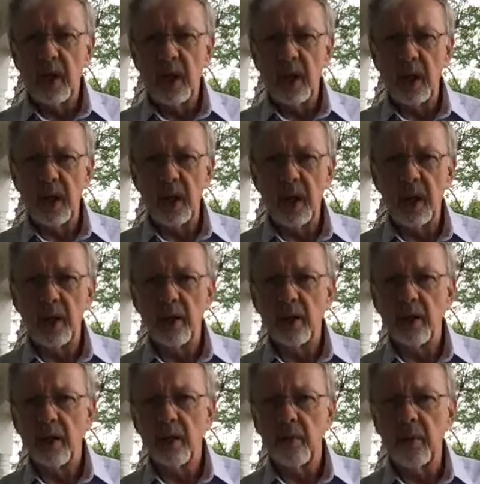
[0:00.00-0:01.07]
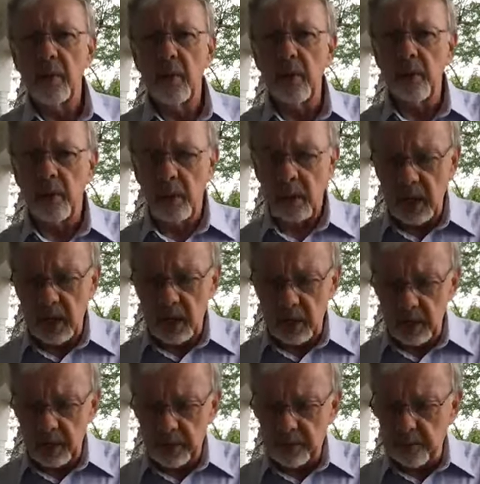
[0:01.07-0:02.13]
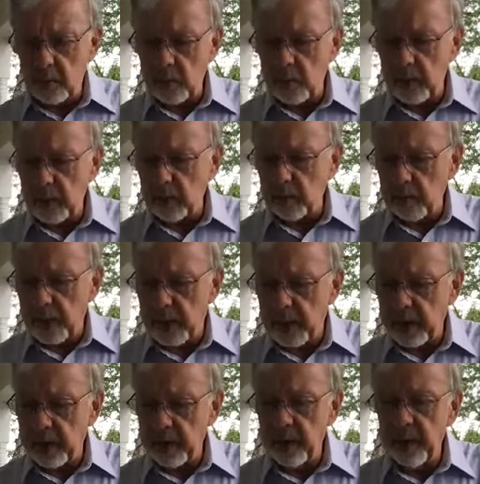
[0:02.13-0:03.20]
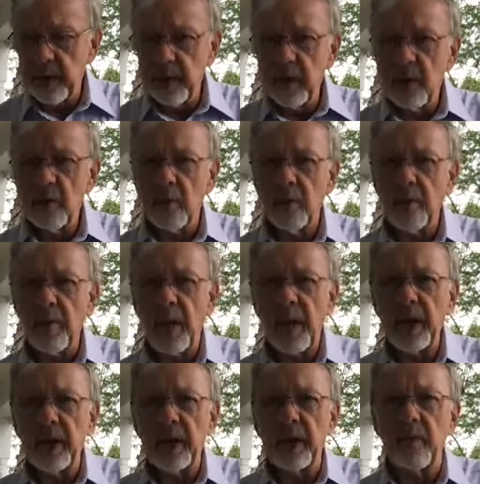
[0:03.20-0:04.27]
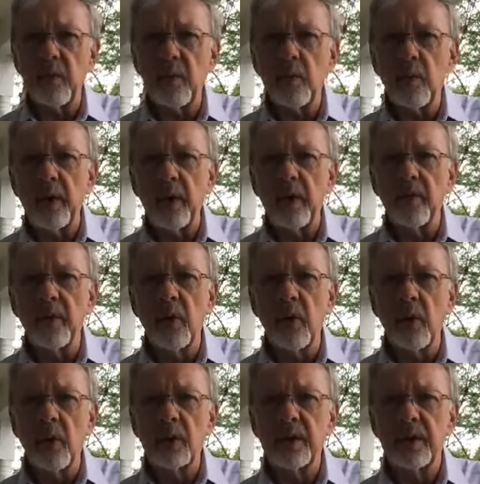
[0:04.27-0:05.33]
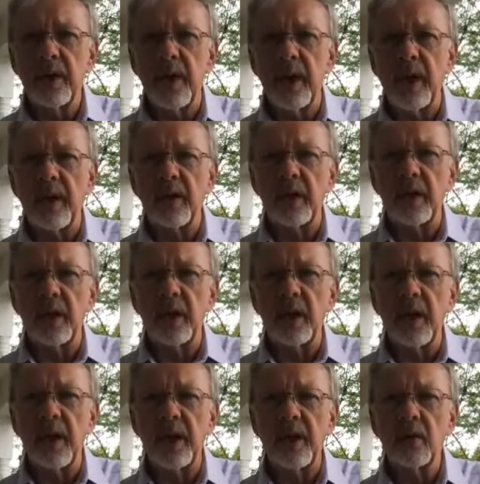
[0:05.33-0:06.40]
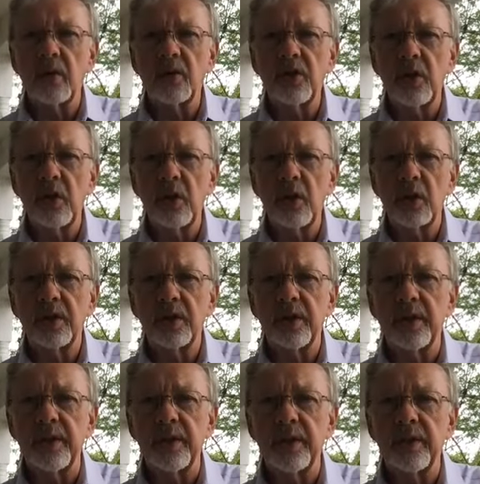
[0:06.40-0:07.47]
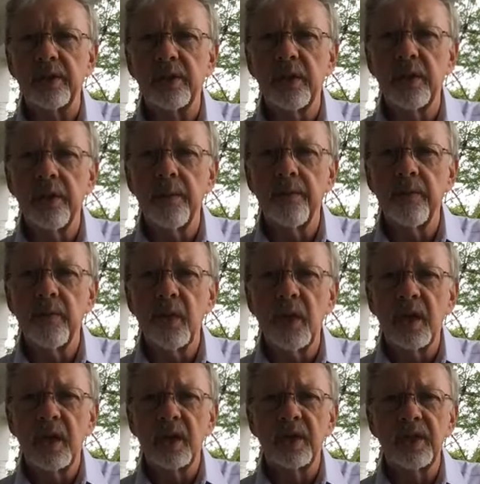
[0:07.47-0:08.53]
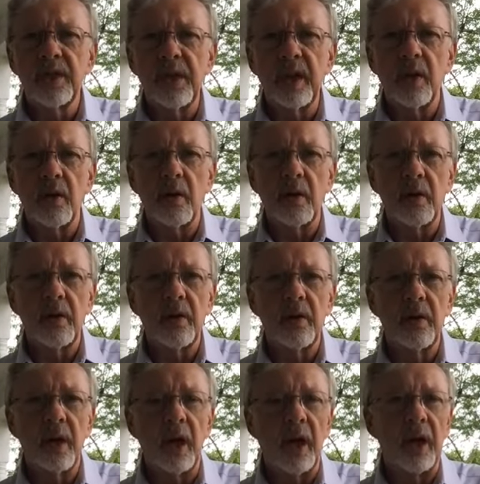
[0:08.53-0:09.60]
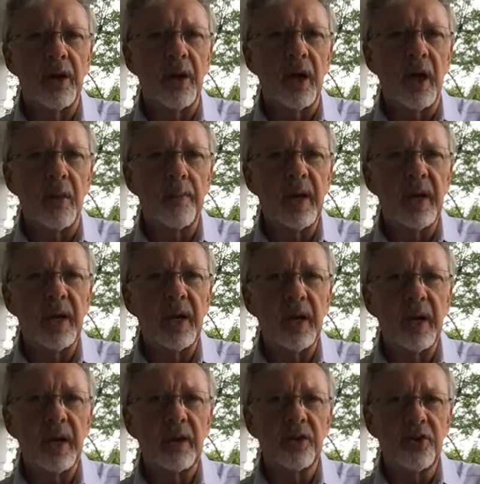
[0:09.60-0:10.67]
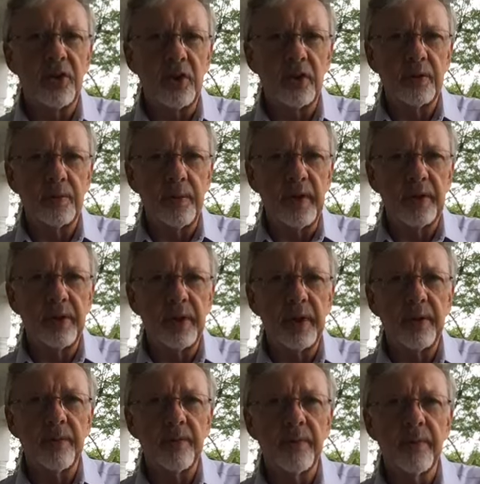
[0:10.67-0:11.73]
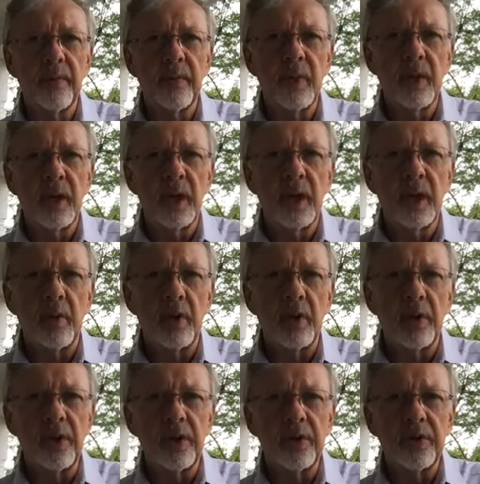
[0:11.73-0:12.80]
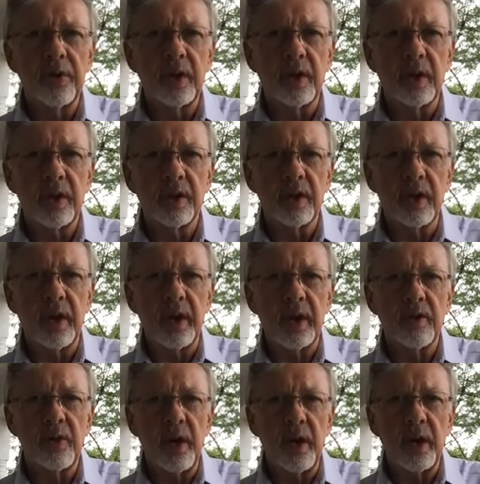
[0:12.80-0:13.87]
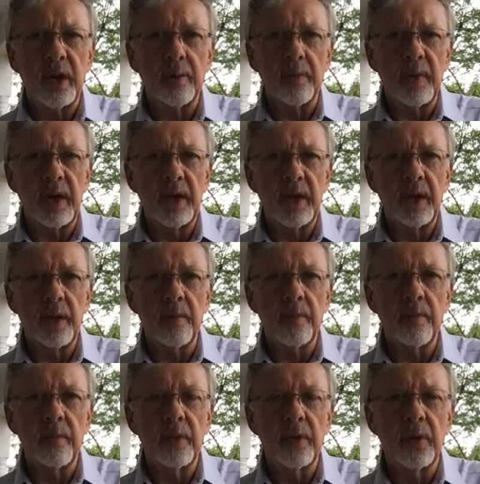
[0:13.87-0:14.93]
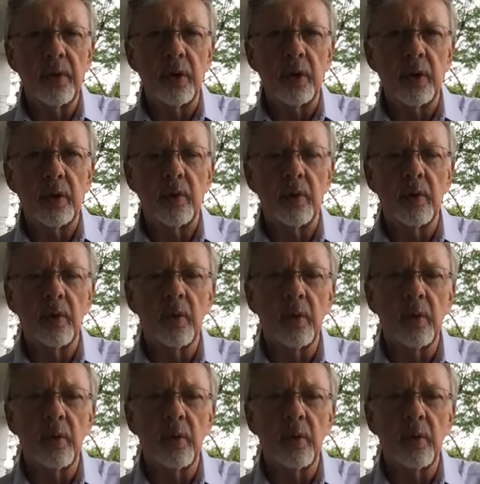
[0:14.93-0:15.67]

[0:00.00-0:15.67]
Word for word: And we're going to begin this morning by reminding everyone, of course, that the ADL Church is still uh, not meeting at the church building. We're using this electronic medium to